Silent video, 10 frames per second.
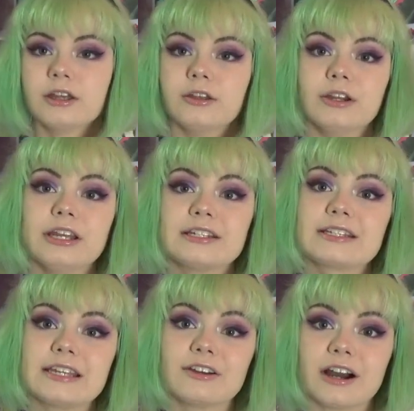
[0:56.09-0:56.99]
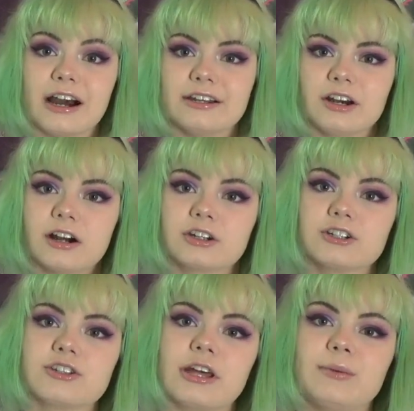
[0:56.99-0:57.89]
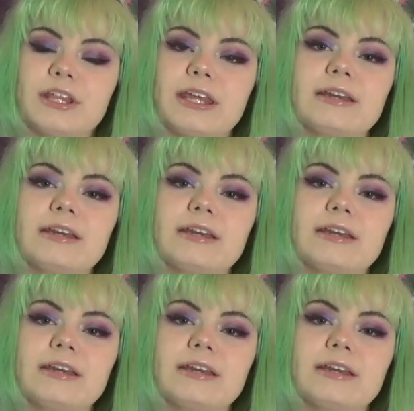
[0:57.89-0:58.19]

You need to see your eye doctor so that way they